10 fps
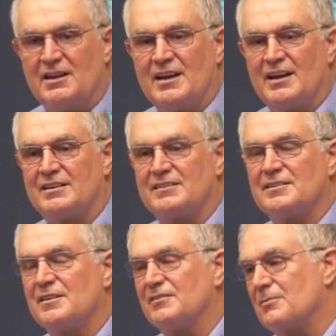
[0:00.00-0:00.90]

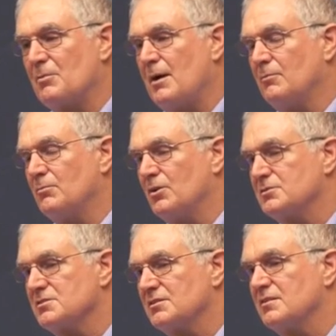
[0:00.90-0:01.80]
And the problem
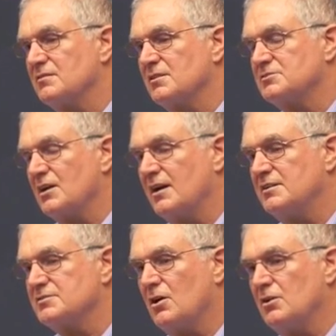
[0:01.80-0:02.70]
was that the
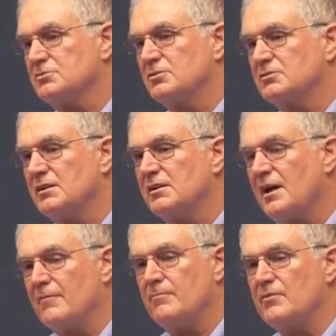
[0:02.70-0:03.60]
Chinese culture hadn't
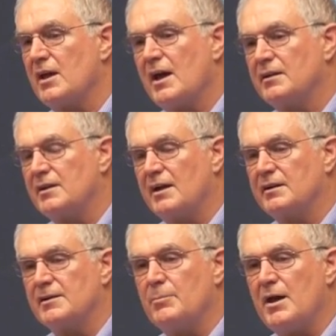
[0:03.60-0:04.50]
had
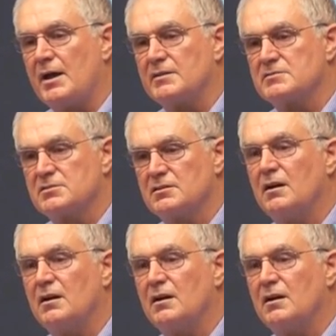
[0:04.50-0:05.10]
any pets,